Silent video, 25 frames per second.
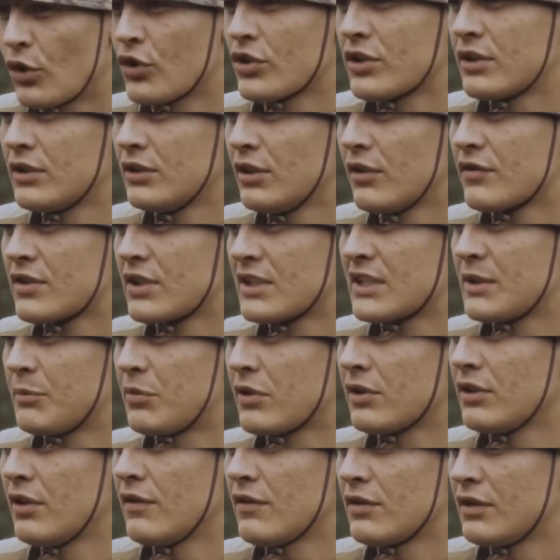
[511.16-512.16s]
had gone on
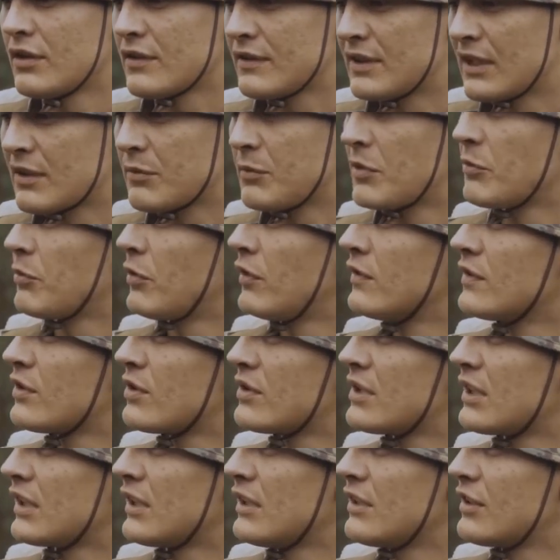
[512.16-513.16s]
much longer,
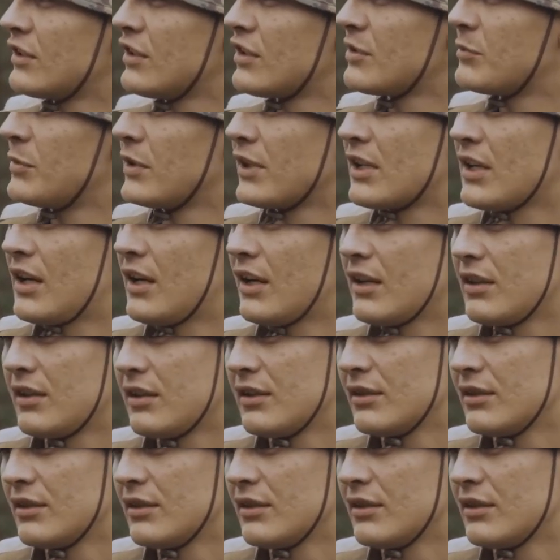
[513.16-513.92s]
and that